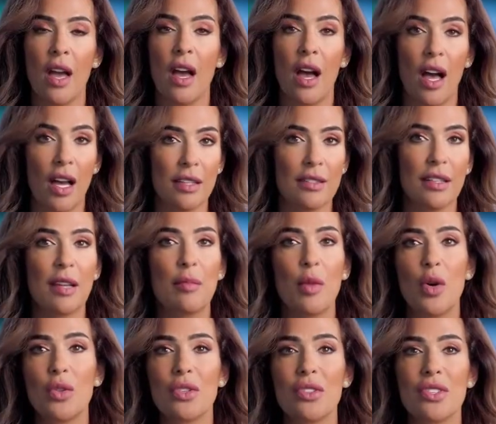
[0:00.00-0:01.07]
Hyundai
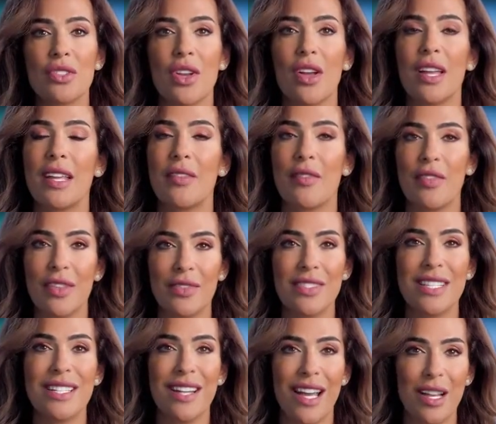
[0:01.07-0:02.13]
Motor saw a
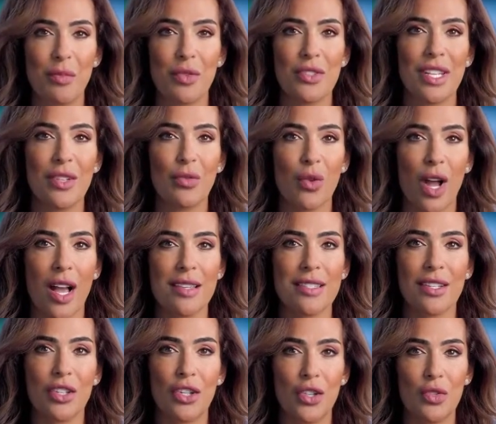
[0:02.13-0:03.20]
59% rise
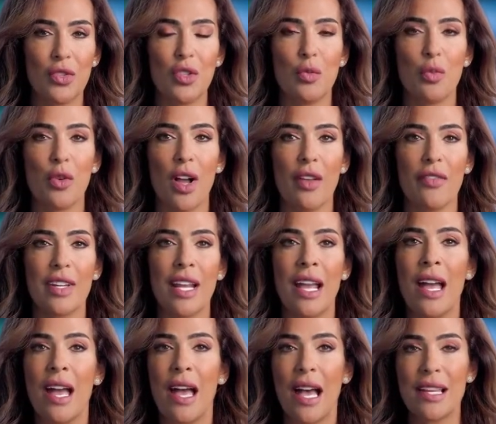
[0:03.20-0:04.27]
in Q2 profit
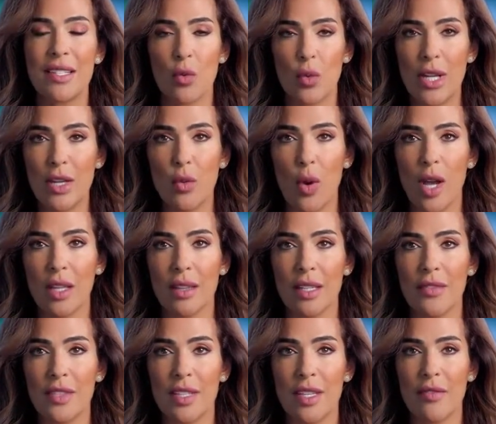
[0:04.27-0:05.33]
as a weak won
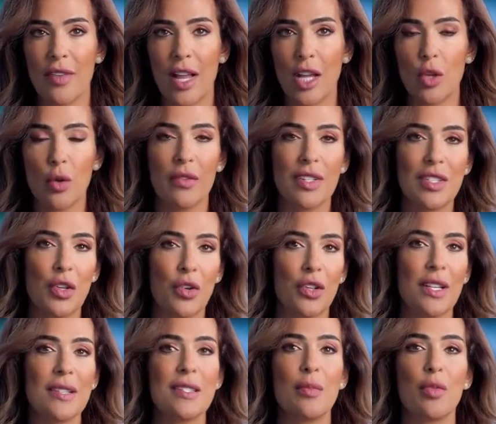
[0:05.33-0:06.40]
lifted the value of its
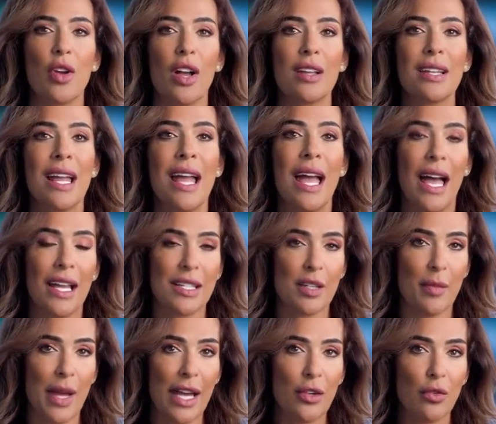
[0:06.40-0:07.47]
earnings abroad, and
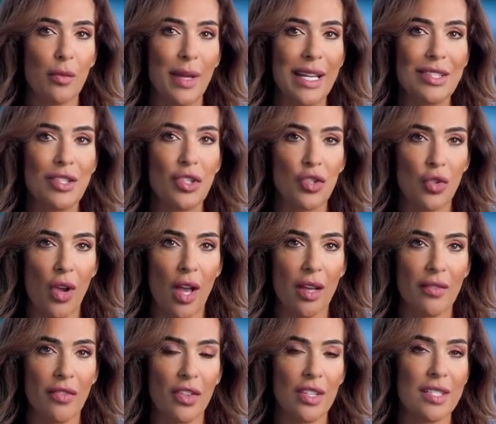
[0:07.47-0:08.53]
demand remains
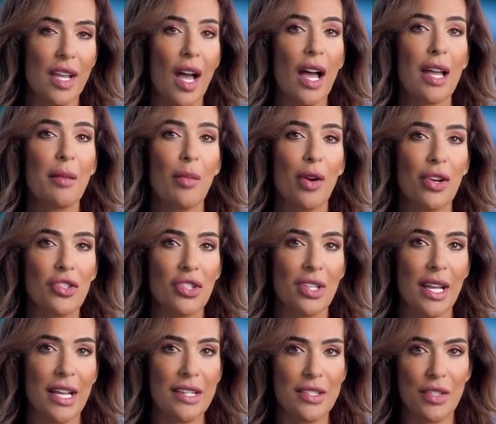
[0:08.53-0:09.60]
strong for its
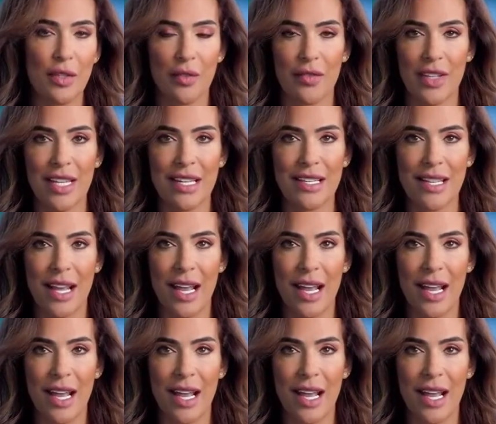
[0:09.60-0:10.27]
high-margin SUVs.